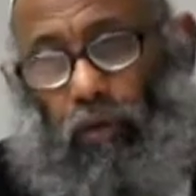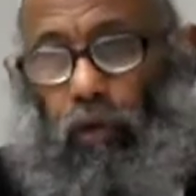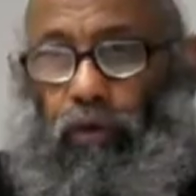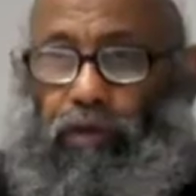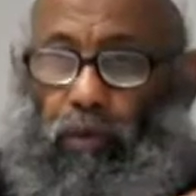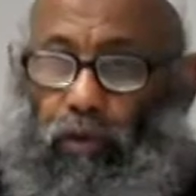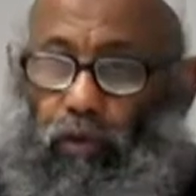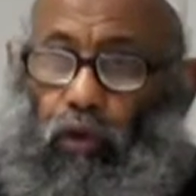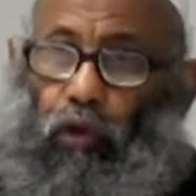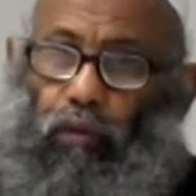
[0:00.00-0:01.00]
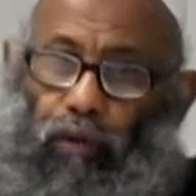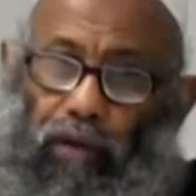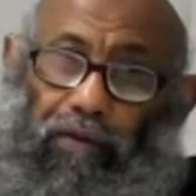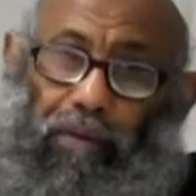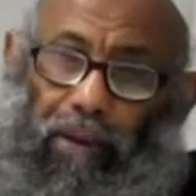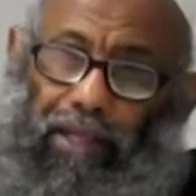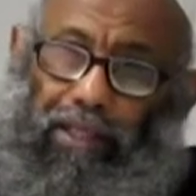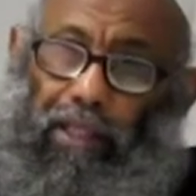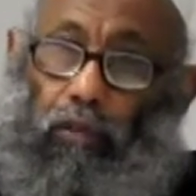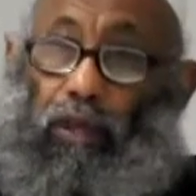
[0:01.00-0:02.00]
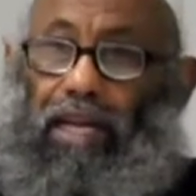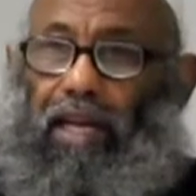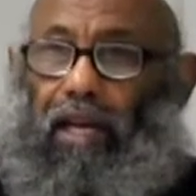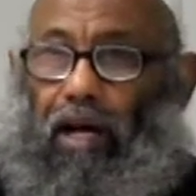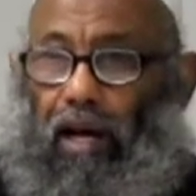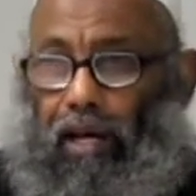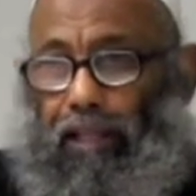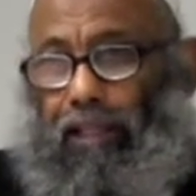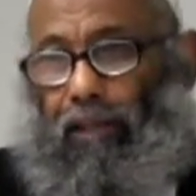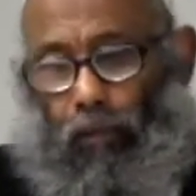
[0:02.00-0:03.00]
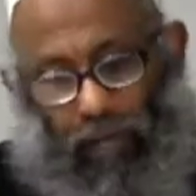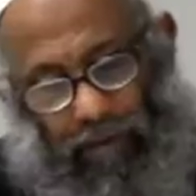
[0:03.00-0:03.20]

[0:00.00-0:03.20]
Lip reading: or the withdrawal of one of the partners will hurt or